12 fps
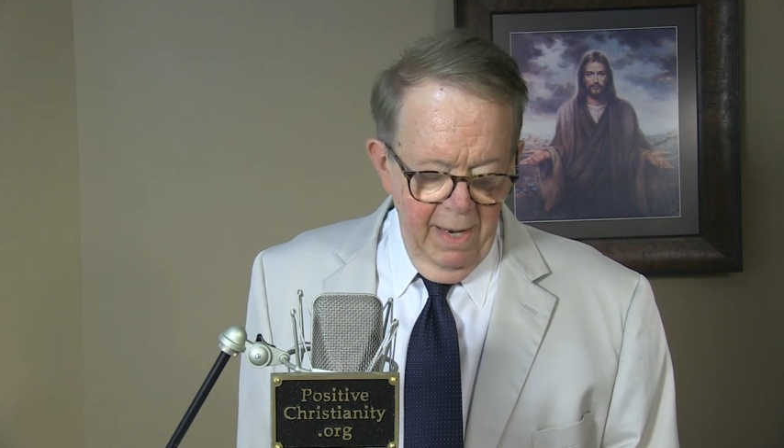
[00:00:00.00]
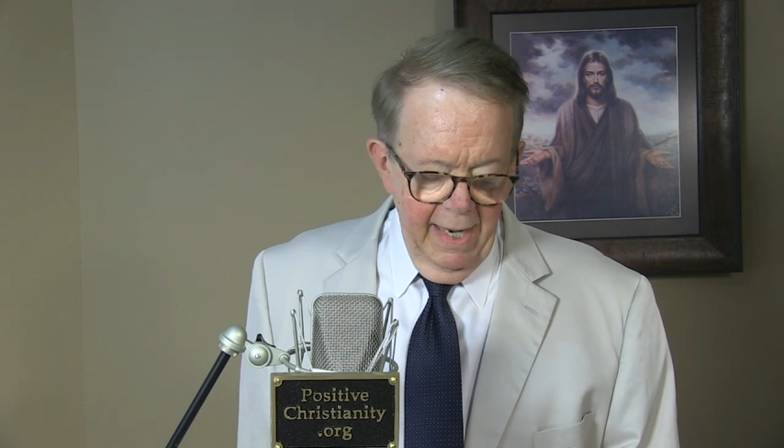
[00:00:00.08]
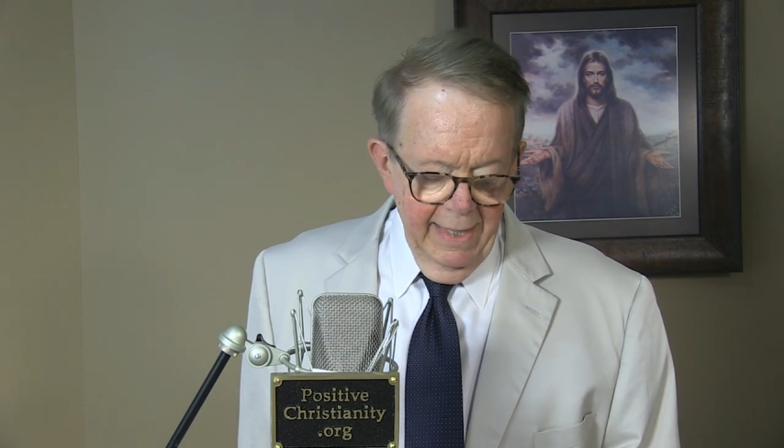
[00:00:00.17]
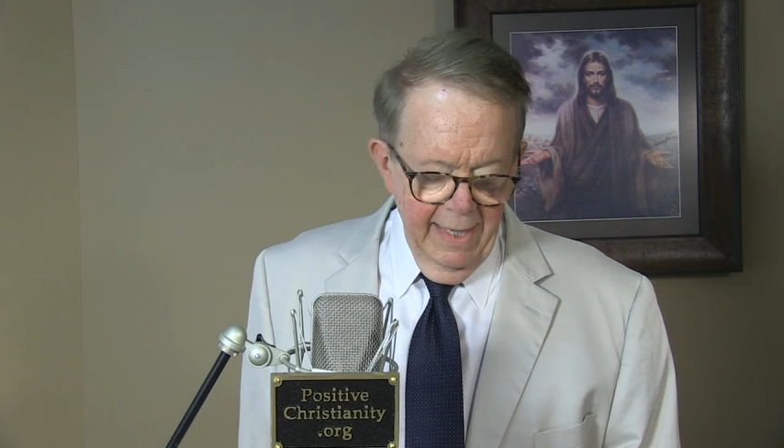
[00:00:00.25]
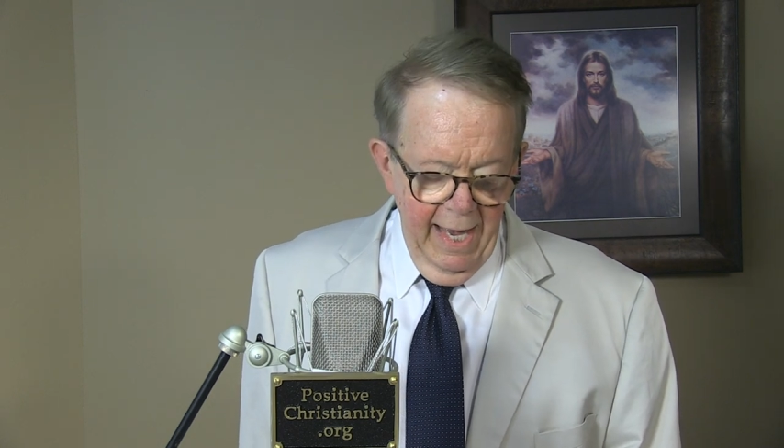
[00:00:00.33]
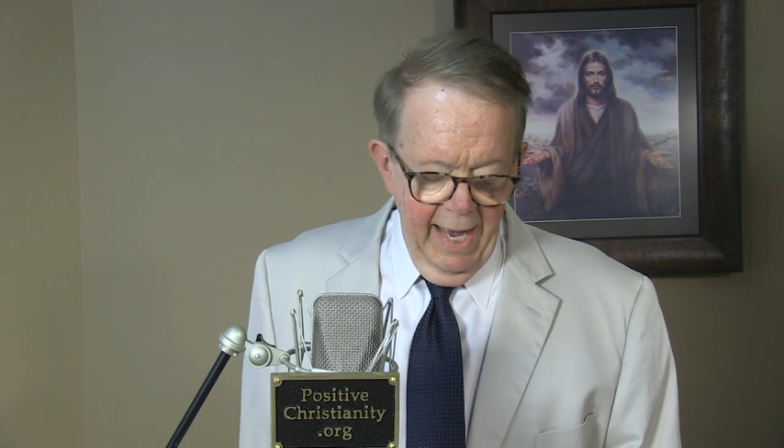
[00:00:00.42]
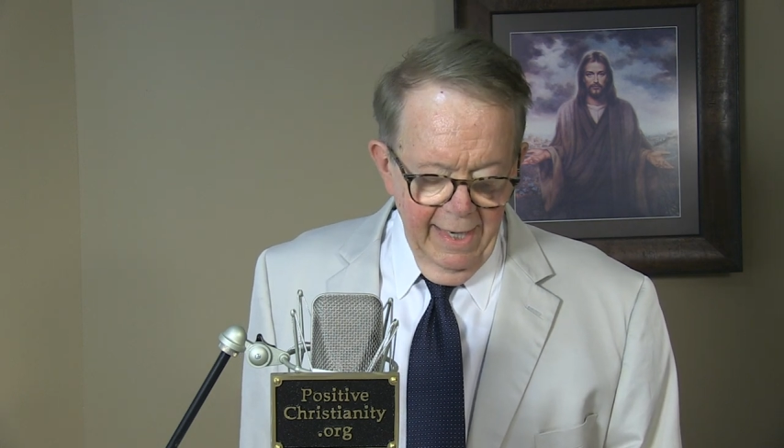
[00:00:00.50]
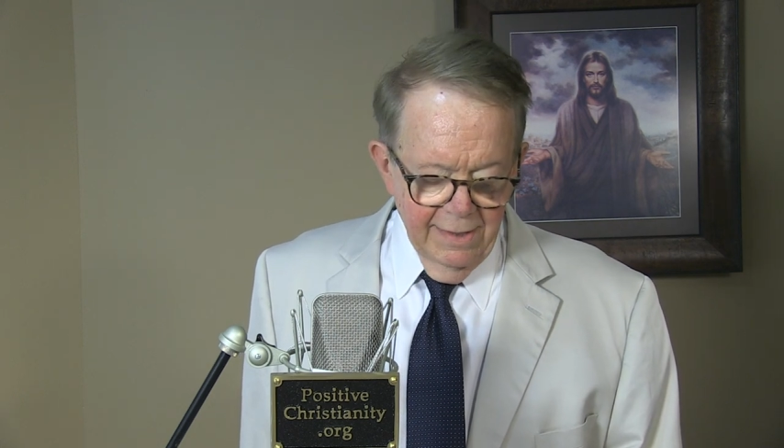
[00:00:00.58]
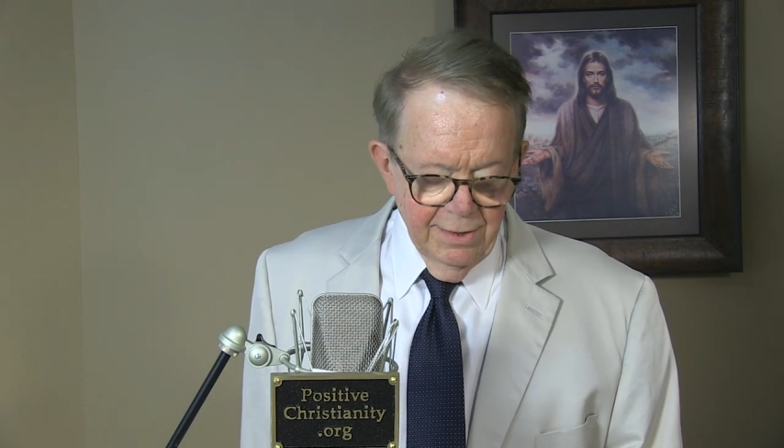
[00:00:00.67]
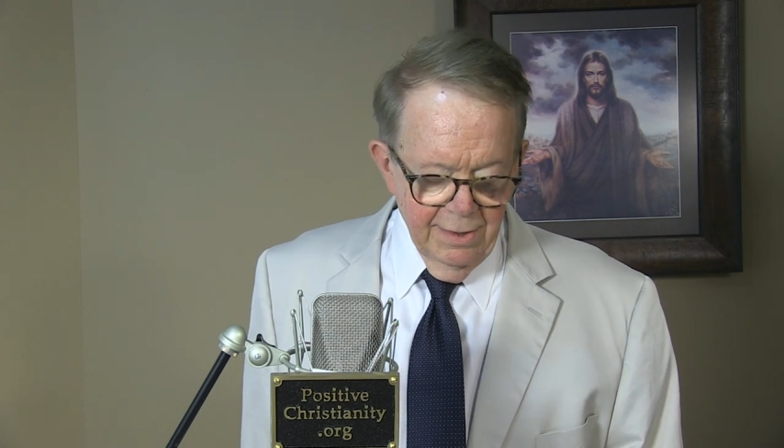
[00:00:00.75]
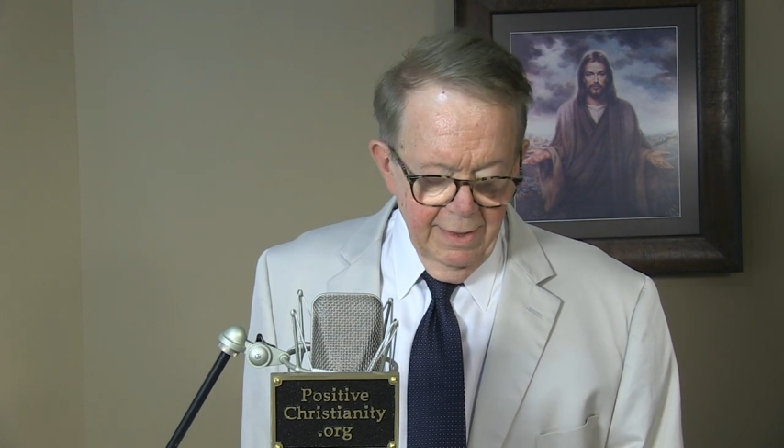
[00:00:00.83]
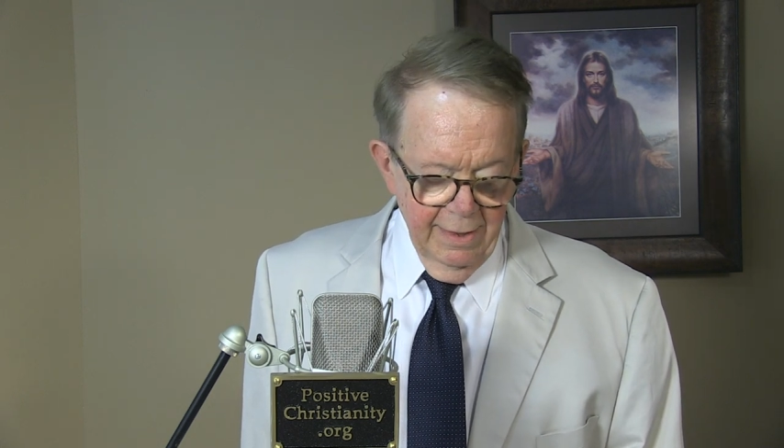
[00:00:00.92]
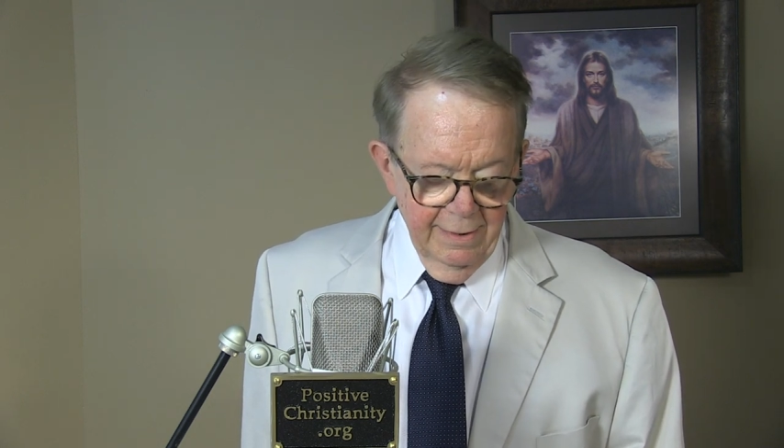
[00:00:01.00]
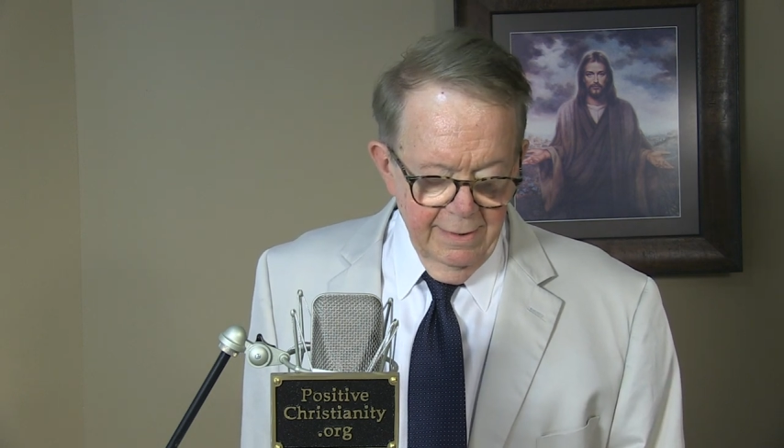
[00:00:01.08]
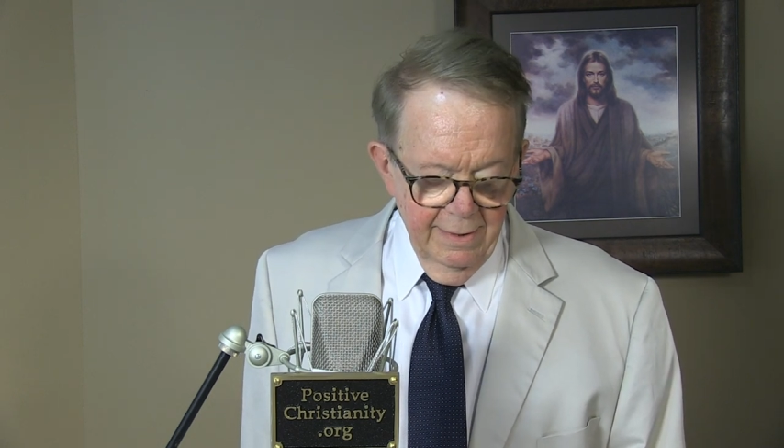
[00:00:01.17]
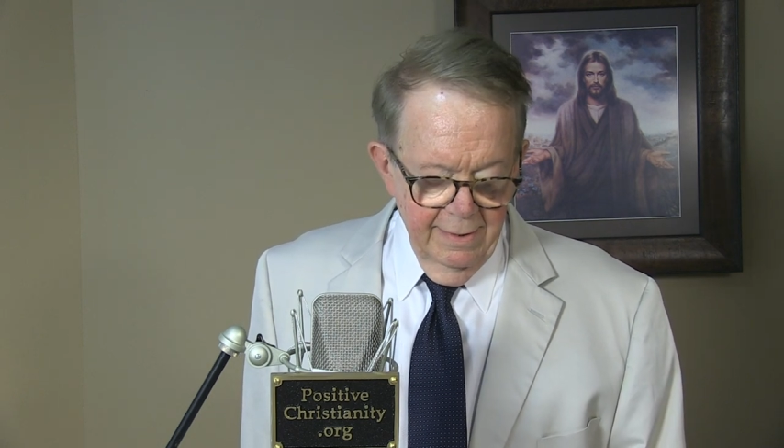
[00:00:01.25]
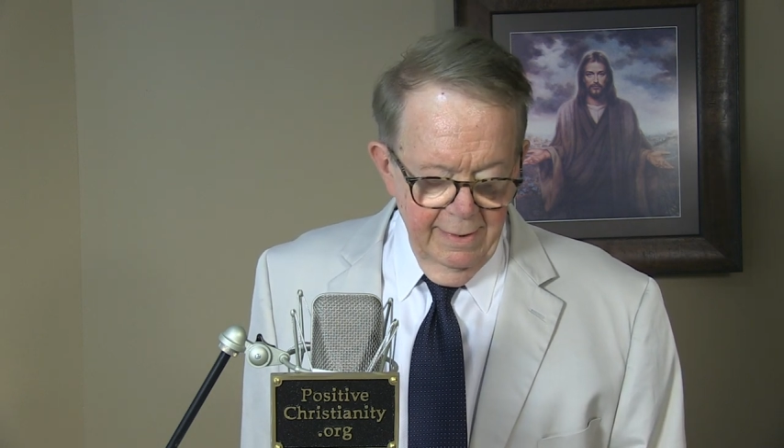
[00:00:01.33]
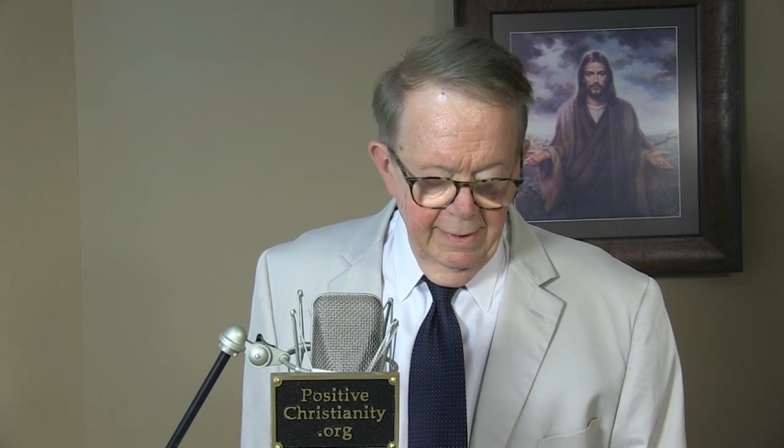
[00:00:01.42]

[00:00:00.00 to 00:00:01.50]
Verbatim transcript: by accident.